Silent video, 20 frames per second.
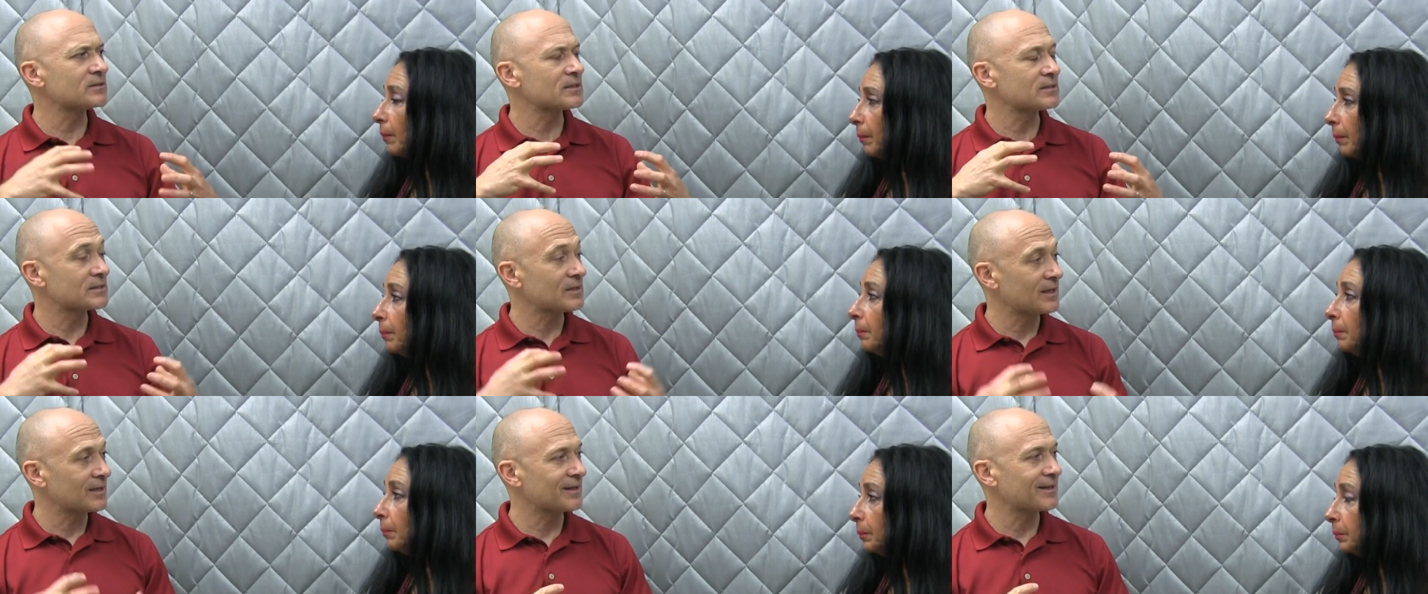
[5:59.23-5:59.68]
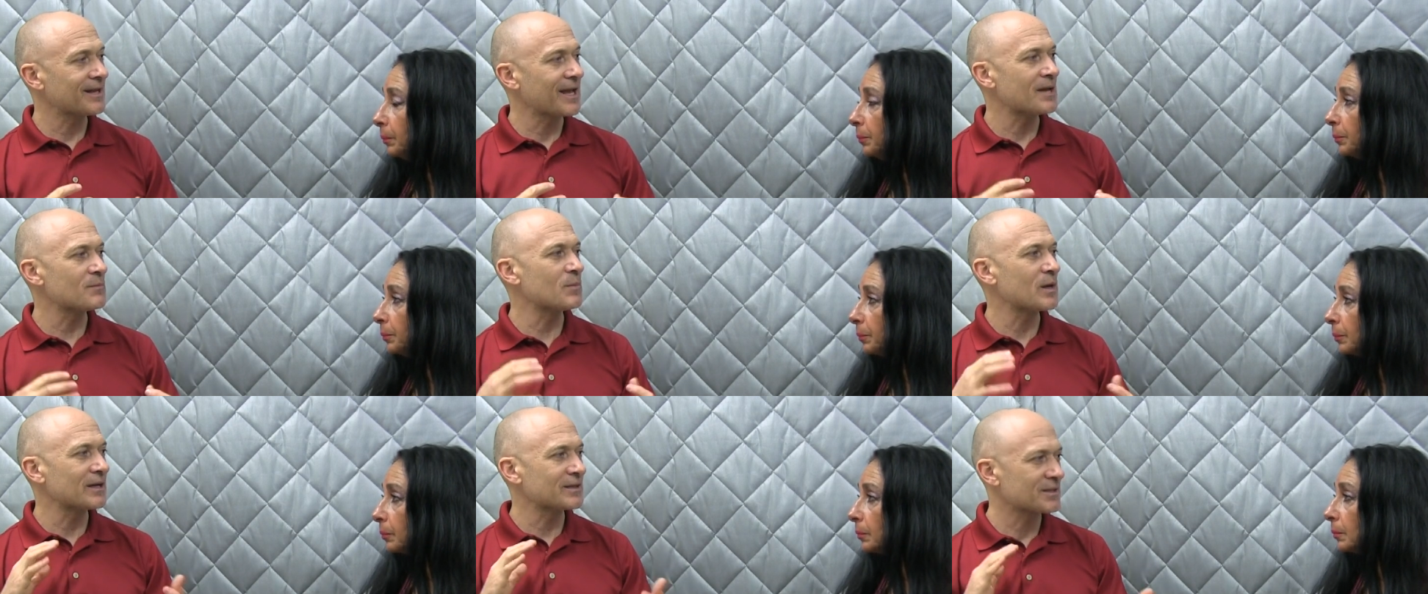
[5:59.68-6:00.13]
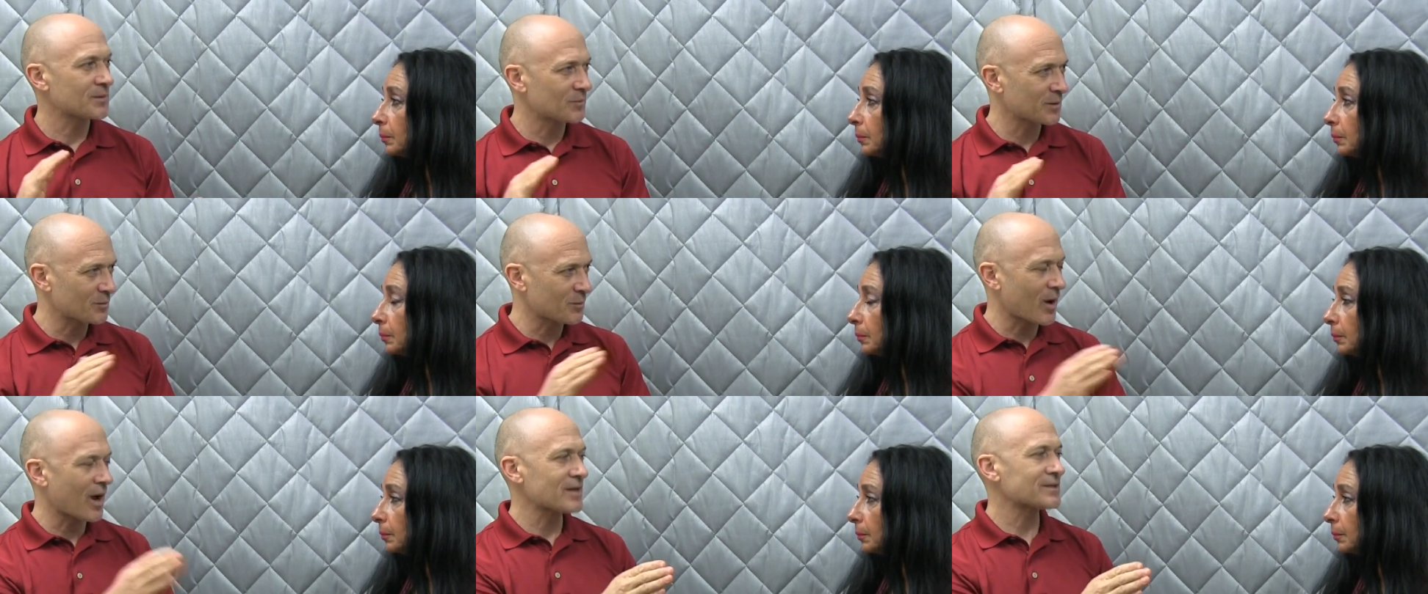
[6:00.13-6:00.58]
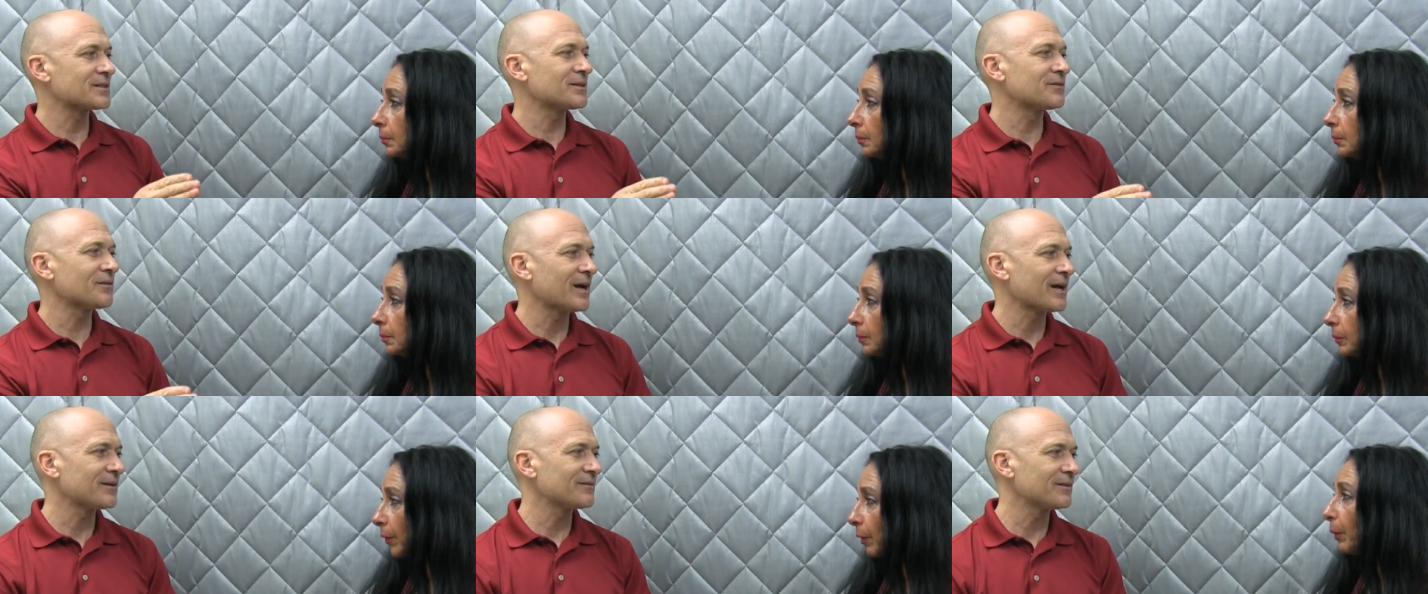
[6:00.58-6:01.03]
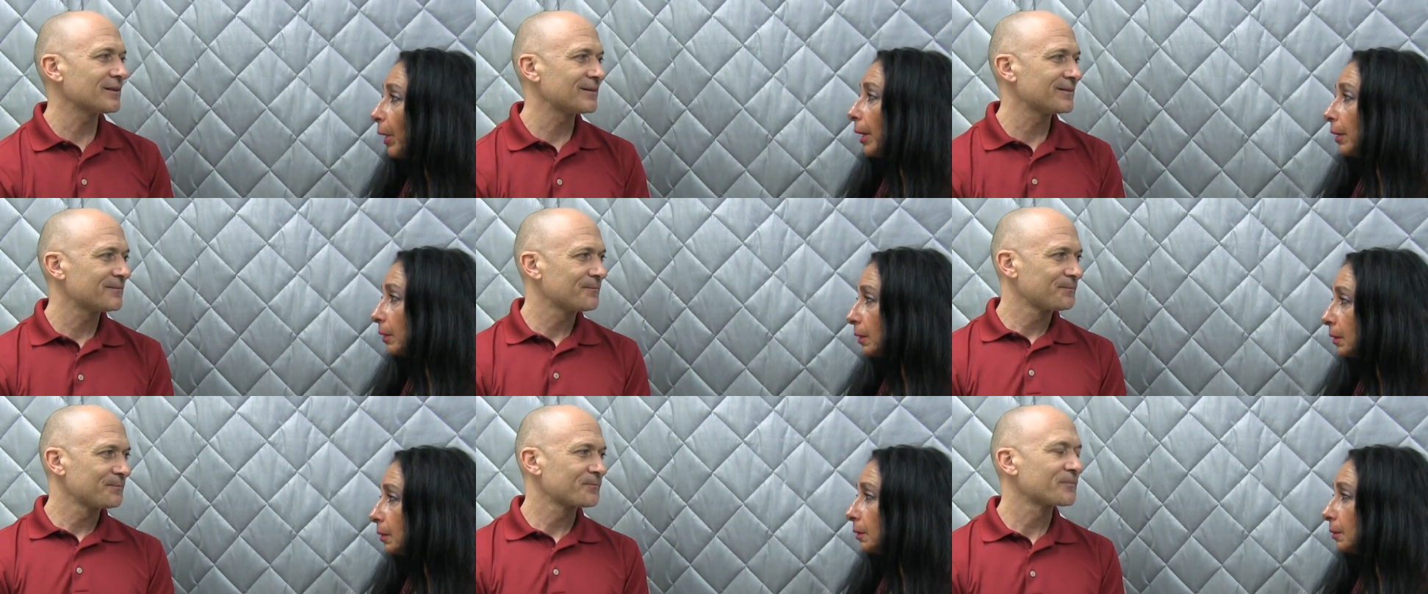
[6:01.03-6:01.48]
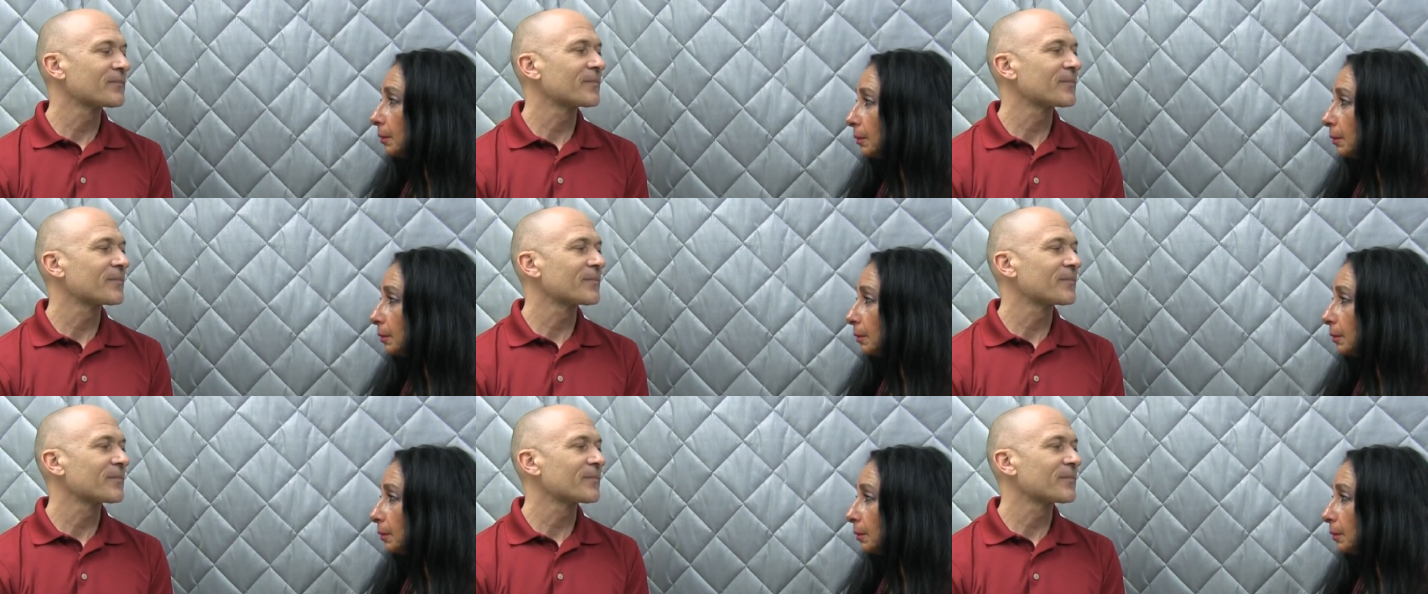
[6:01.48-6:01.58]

Speaker 1: then to take it and make something positive out of it. Right.